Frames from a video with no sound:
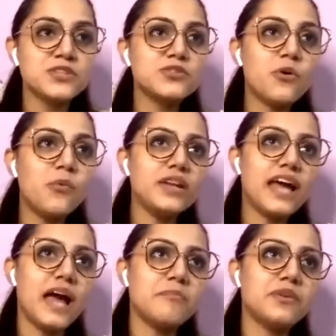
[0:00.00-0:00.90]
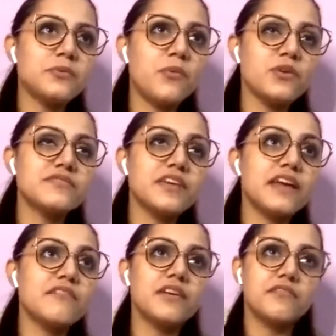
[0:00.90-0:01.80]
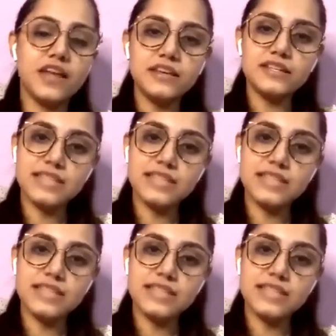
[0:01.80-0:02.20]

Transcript: So what happened was when when